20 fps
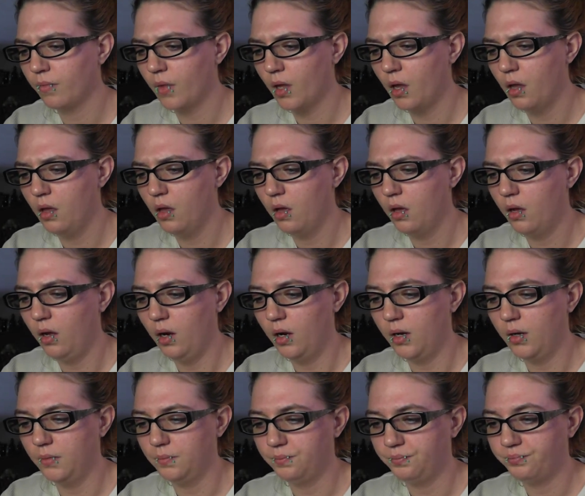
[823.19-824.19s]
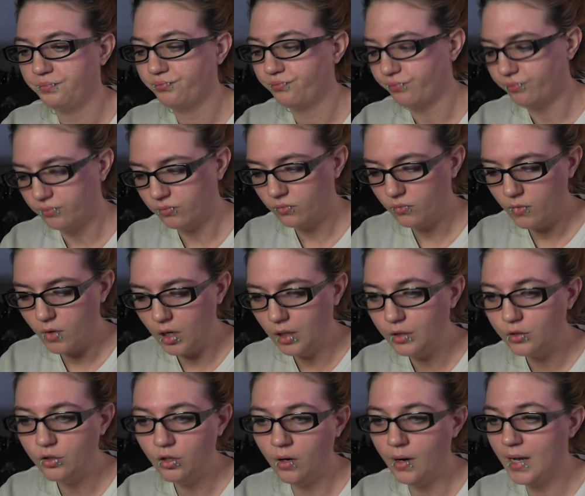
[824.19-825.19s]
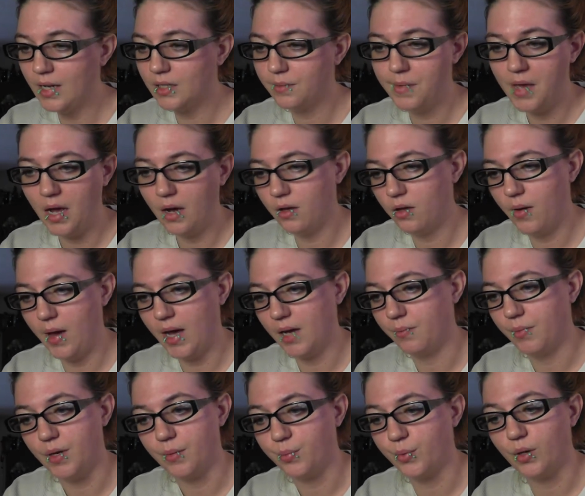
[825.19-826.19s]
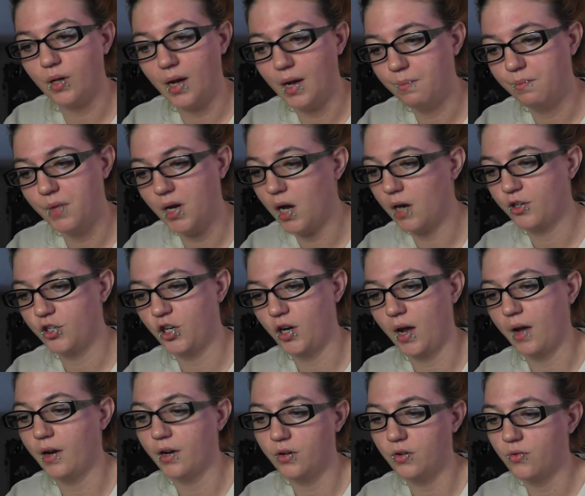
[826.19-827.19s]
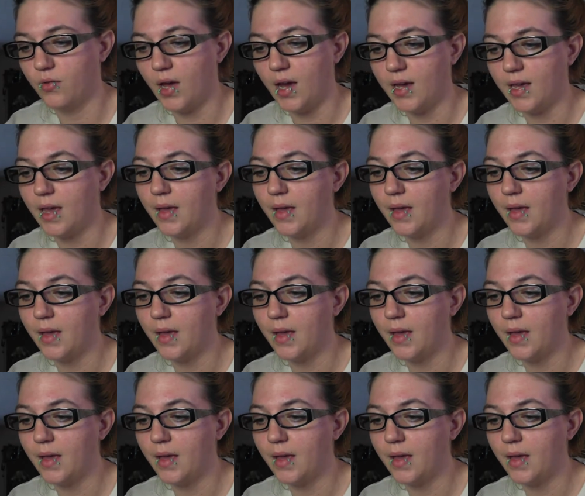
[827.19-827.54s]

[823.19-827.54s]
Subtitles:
Don't ask me how you add people. I'm not sure how to do that yet.